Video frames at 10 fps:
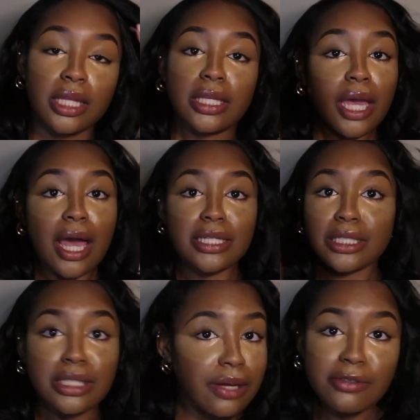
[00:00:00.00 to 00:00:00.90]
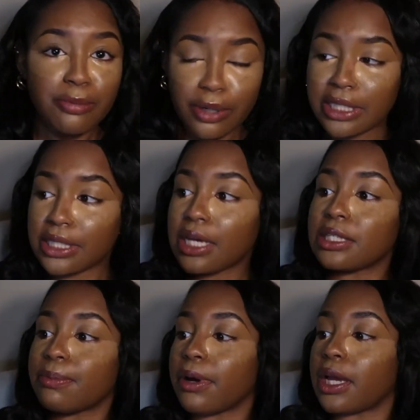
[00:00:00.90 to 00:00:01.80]
yeah, I just love spraying setting
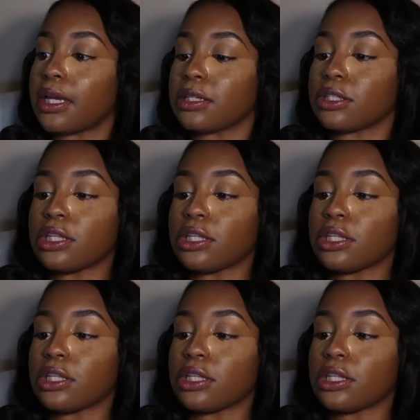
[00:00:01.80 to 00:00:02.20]
spray.